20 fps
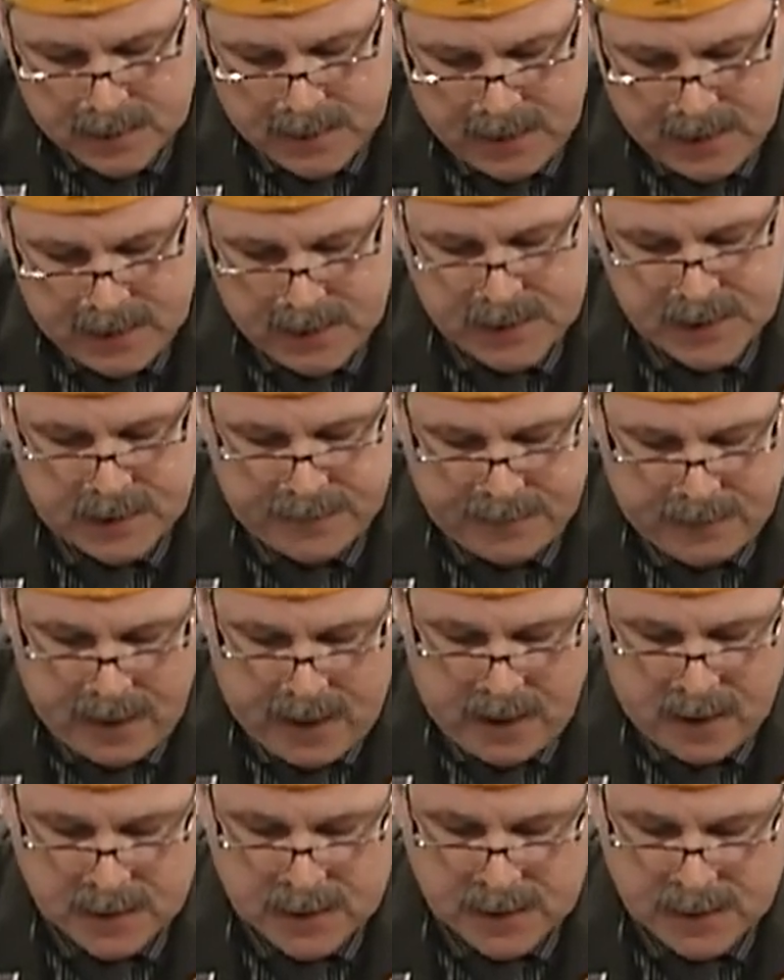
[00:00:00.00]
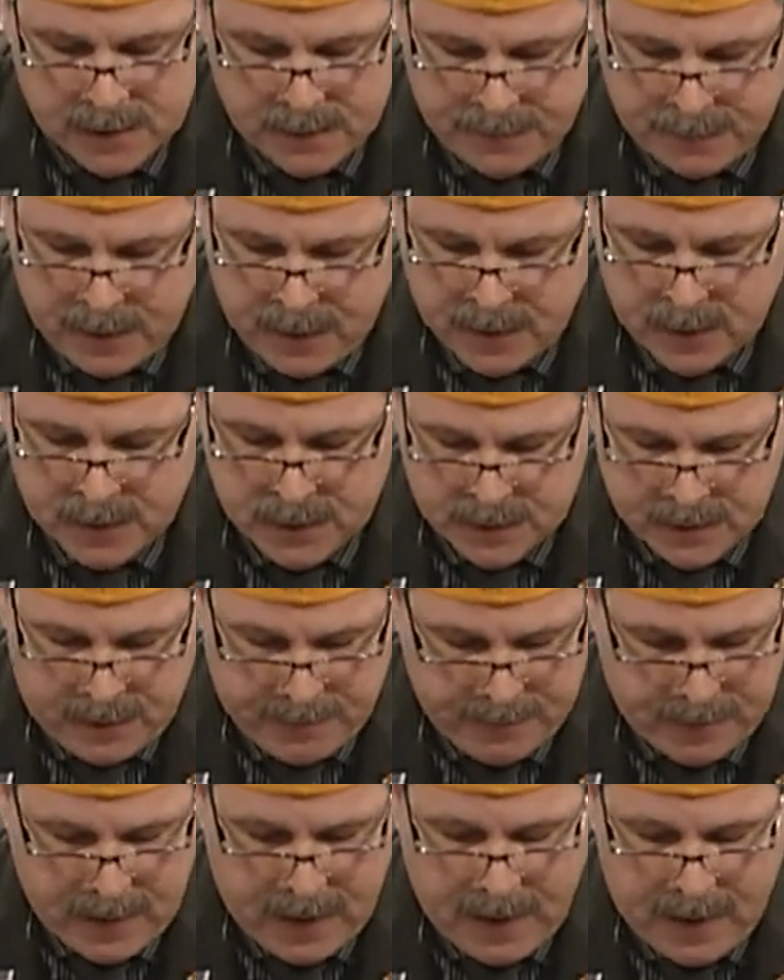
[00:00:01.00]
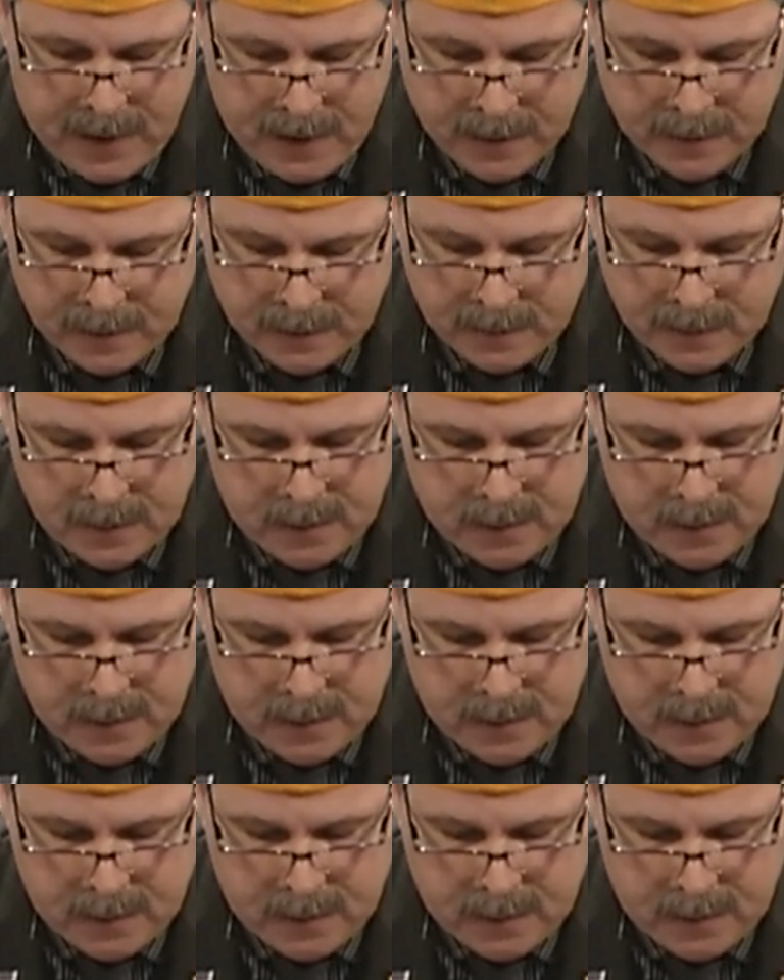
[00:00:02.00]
Tens of thousands of veterans have died,